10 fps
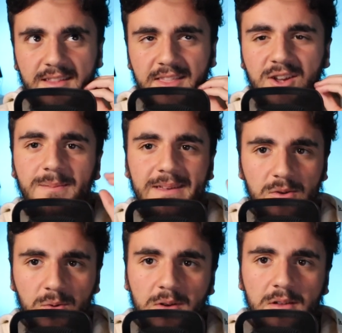They're going to be
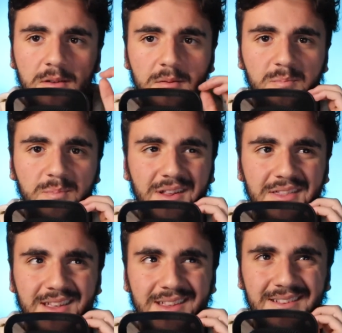good, but I
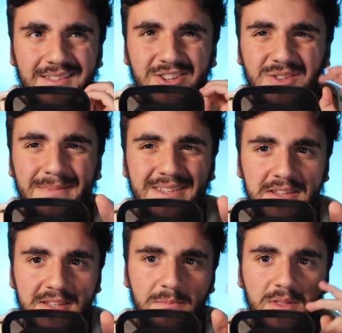think they're just
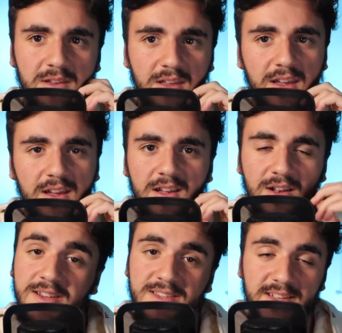missing something.
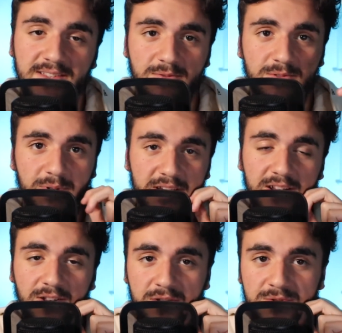And it's
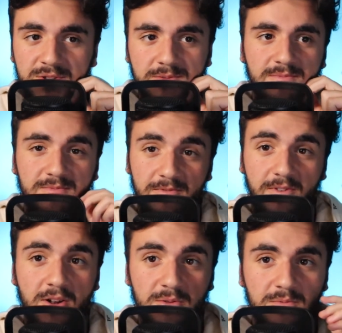Joachim Löw's
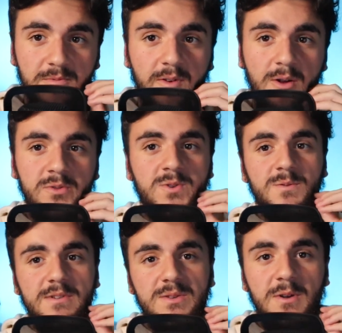final
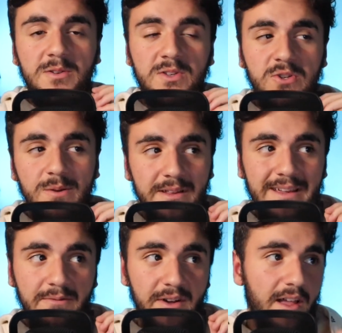tournament as well as a Germany
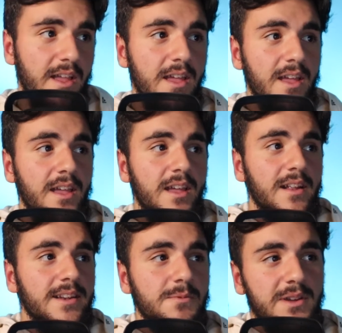gaffer.
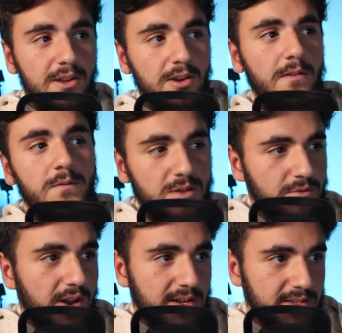Now we can go over to
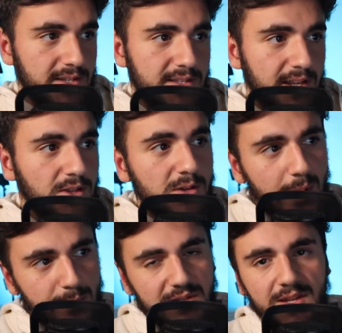the round of 16 and
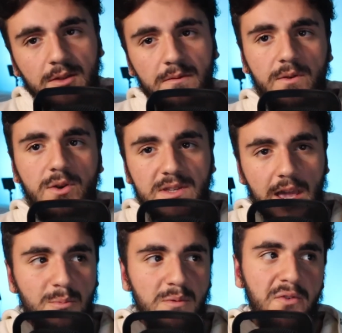you'll be able to see the first
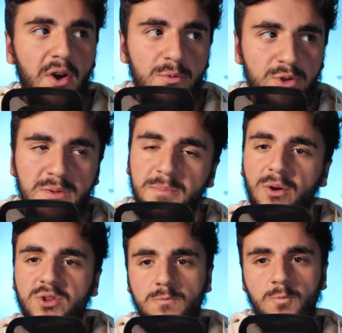game we've got, which is
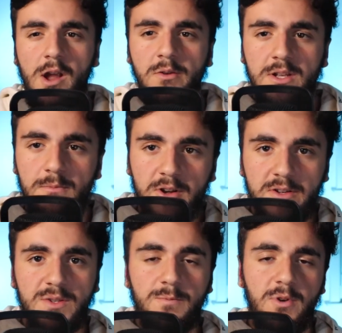Belgium-Wales. And I'm not
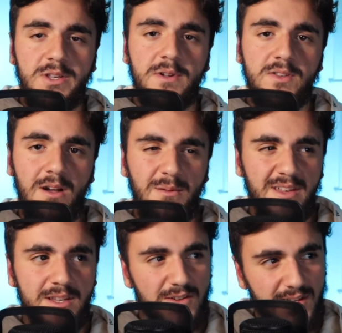going to waste my time
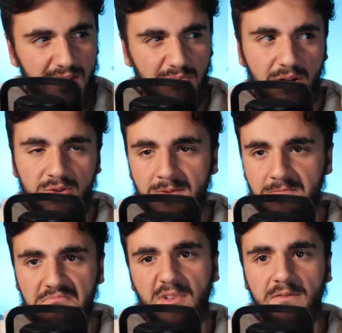on this because I think
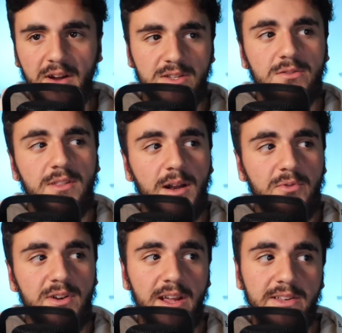Belgium advanced through
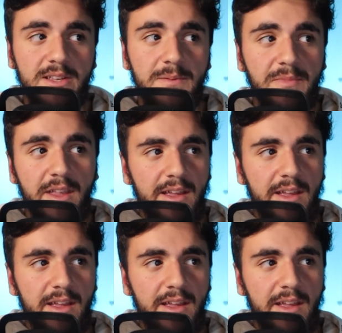that pretty easily.